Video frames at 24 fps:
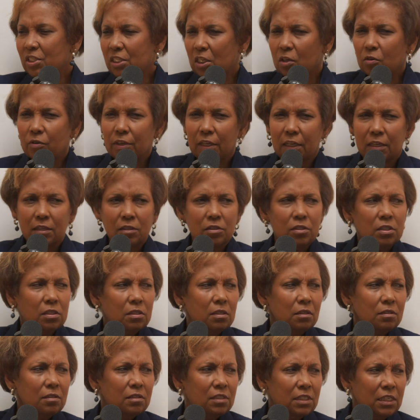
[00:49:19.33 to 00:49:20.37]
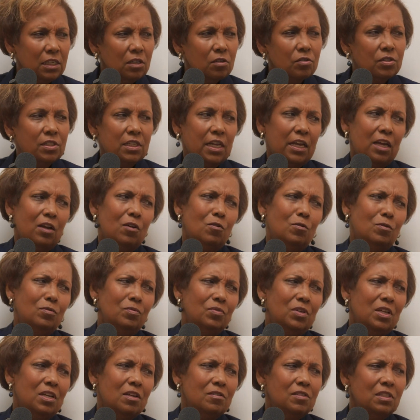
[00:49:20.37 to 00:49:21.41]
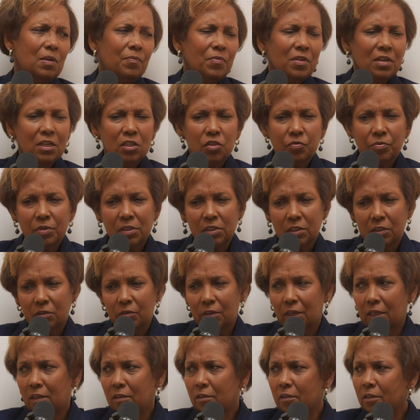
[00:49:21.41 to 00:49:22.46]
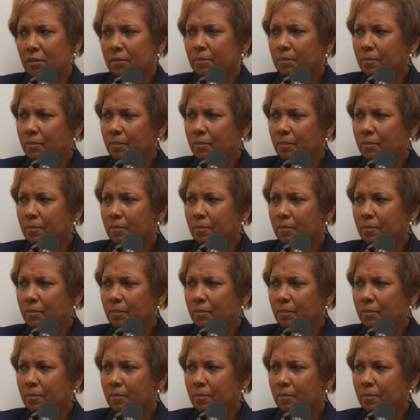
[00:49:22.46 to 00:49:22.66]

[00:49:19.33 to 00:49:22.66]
resilience, steel scale, something that's resilient,